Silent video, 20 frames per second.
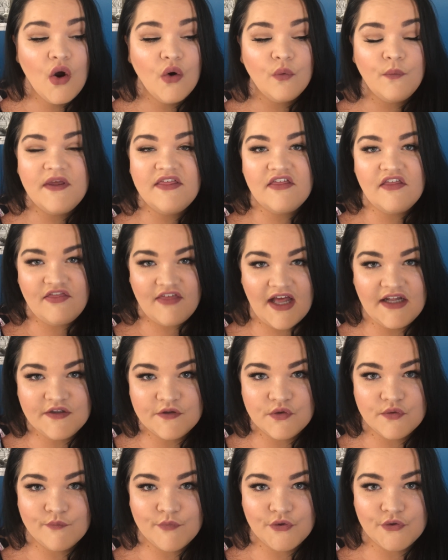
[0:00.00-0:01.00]
With that
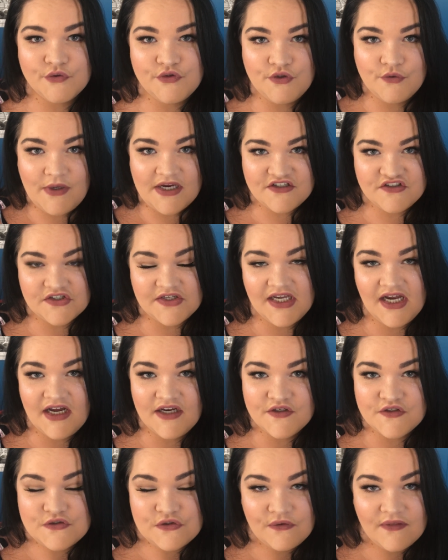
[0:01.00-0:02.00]
little ball, you actually
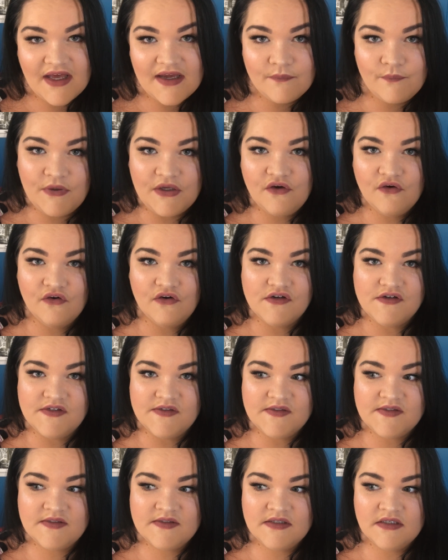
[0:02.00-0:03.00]
can't do that
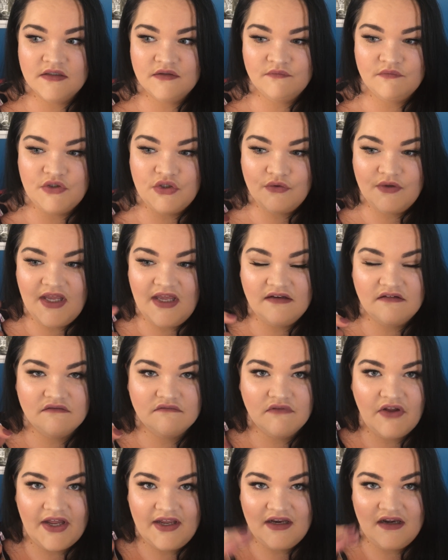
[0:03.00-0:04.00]
because you get
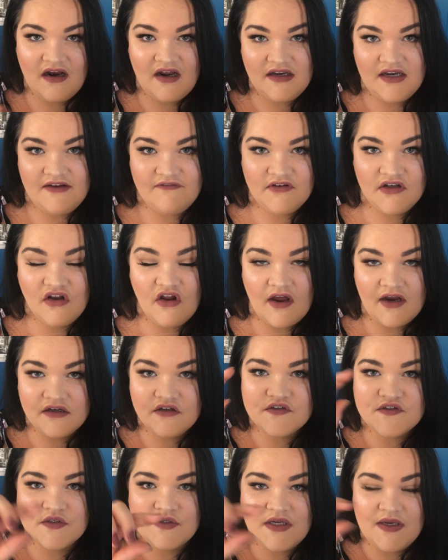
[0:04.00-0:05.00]
like an uneven line
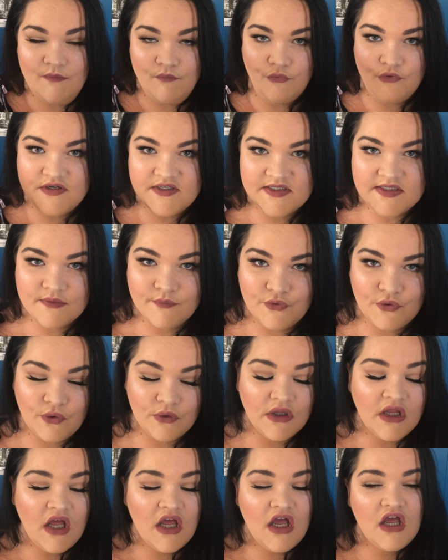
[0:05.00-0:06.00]
because it imprints the
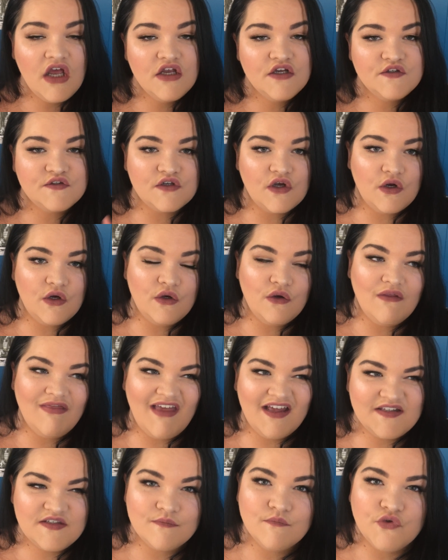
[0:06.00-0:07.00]
ball. So
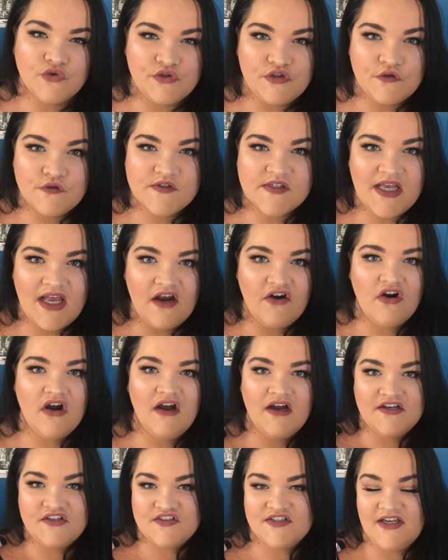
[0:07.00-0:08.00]
that's more user error.
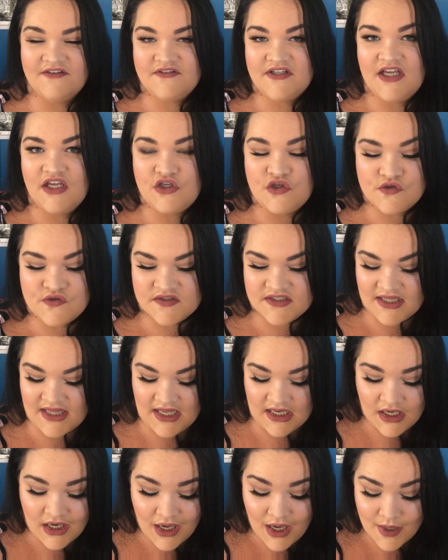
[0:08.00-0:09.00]
I just have to get used to
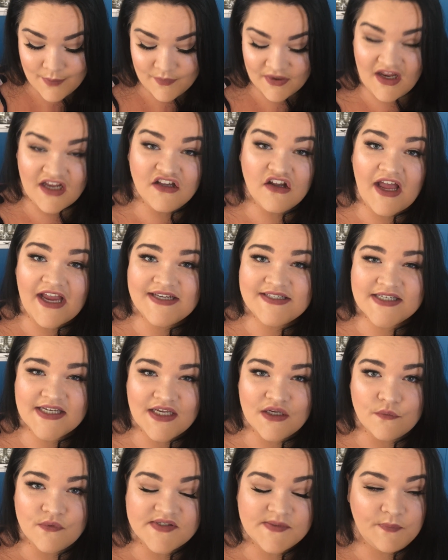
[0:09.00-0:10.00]
that. But I liked it.
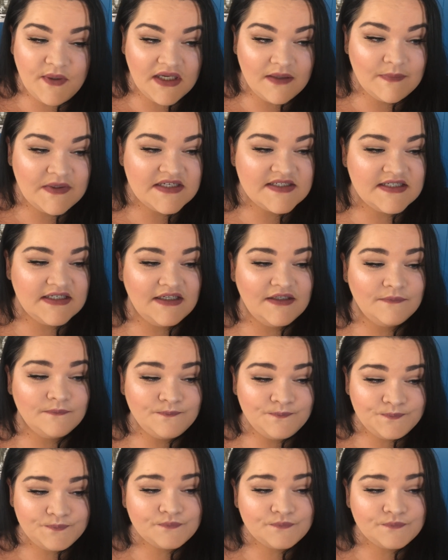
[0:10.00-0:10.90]
It was pigmented.